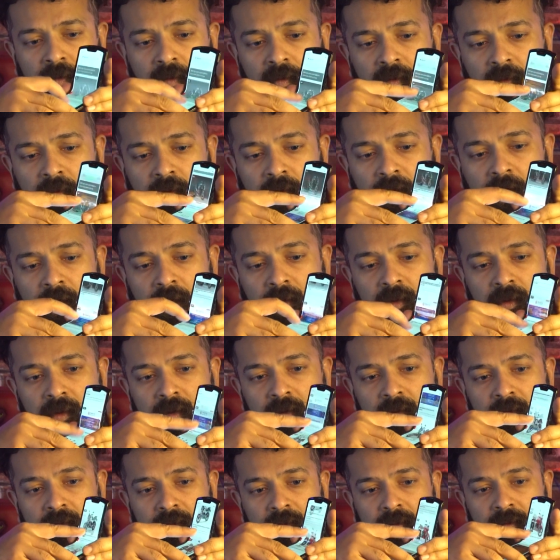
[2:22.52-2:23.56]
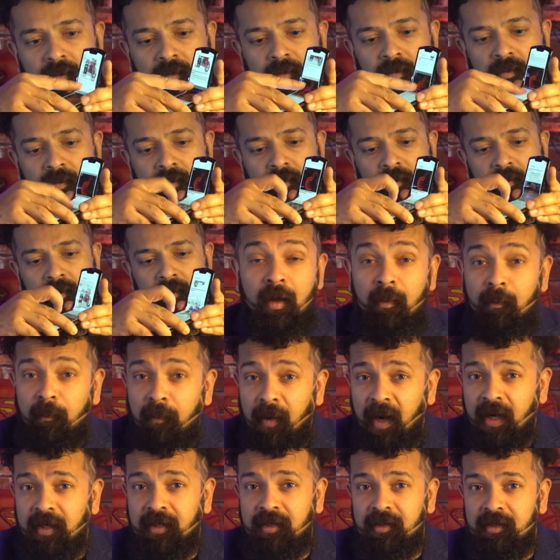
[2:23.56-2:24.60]
Wow.
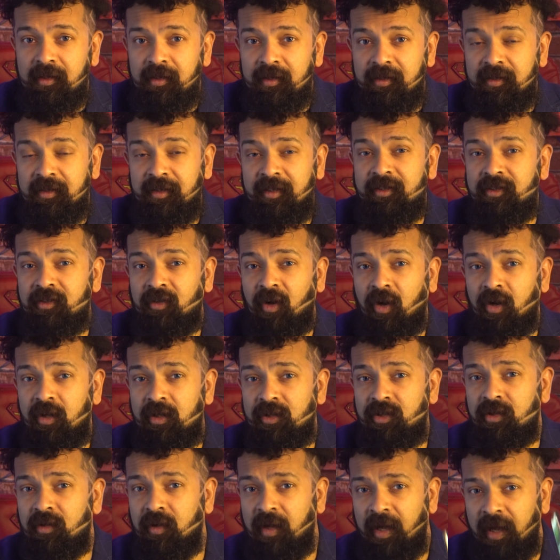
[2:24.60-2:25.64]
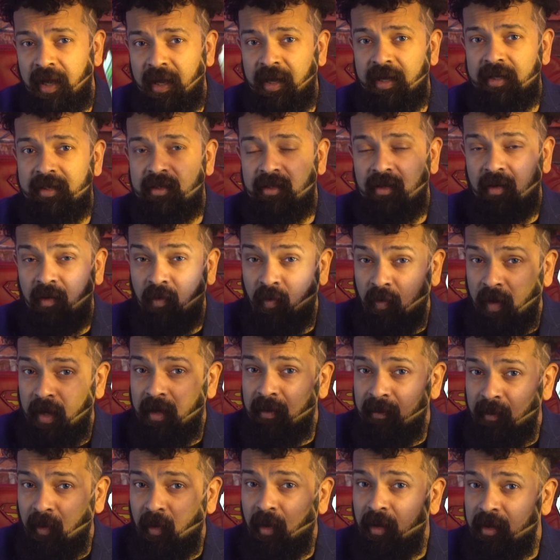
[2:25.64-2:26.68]
But this also has
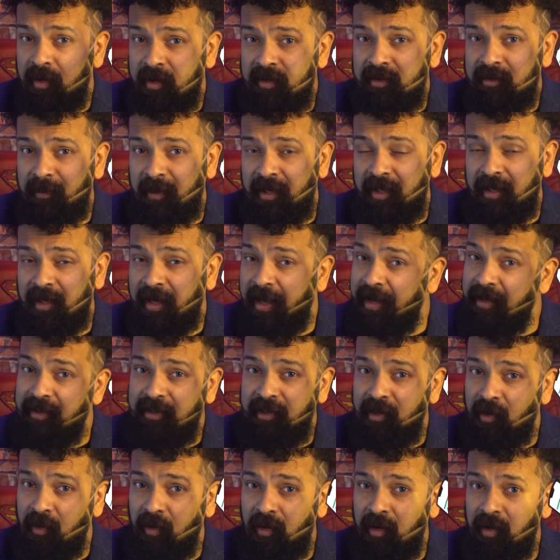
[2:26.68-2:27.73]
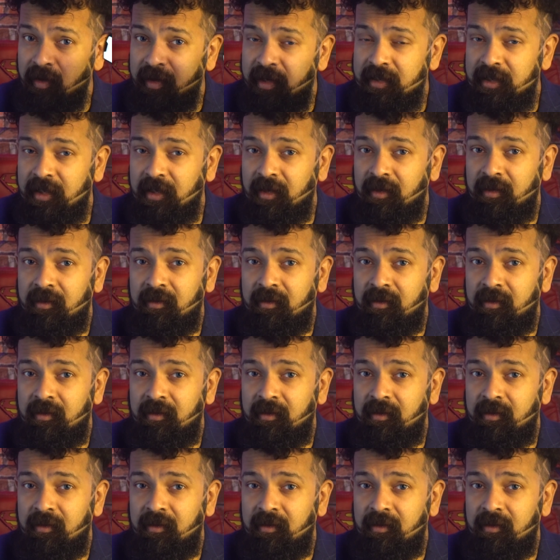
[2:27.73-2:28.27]
one more display like the old Razr.